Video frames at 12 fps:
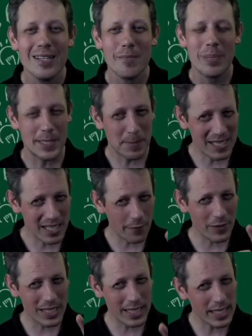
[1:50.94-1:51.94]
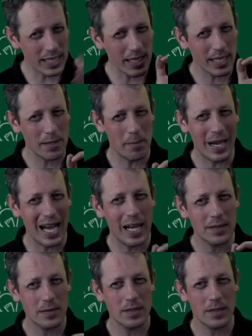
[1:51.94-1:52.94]
But specifically
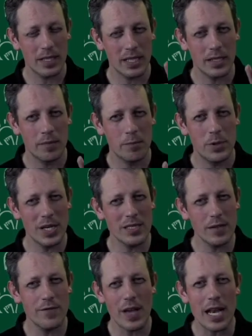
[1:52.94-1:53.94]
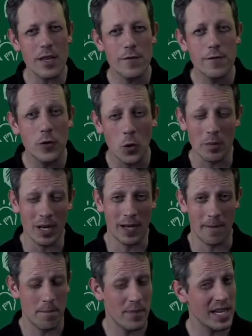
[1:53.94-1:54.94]
about the present value formula,
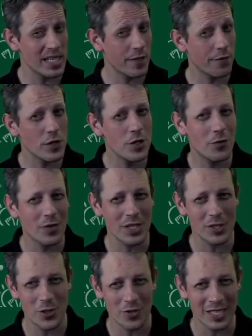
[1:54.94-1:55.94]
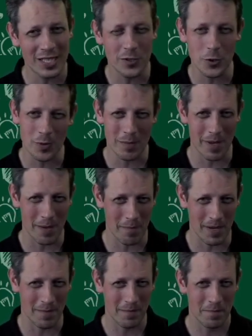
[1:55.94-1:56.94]
there's a few things you need to remember.
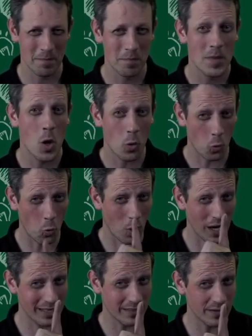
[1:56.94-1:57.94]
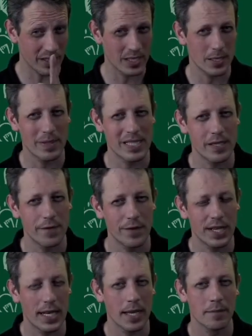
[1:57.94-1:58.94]
One thing
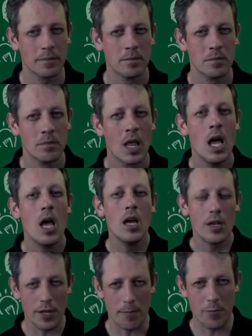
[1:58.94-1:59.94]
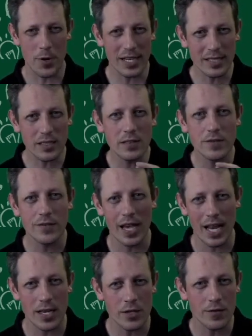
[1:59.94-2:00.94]
specifically. The present
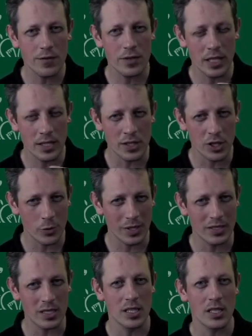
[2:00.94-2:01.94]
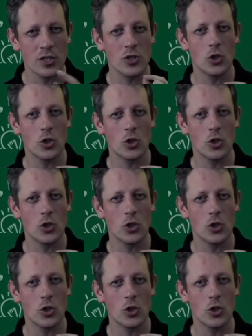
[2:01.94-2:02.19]
value annuity is